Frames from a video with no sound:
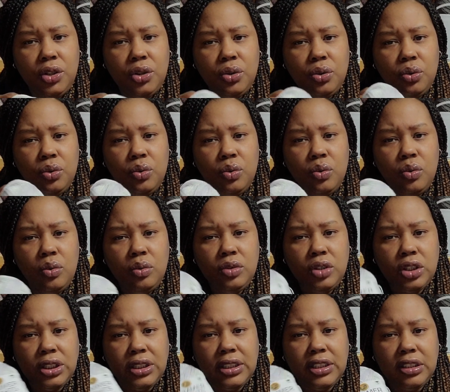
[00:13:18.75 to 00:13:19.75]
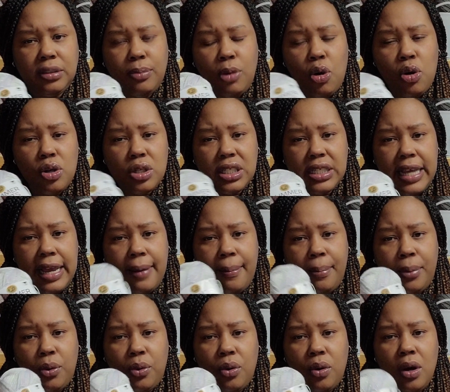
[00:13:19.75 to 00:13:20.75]
you just a small
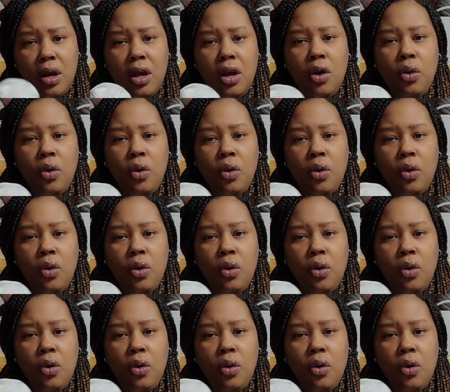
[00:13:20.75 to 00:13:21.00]
sample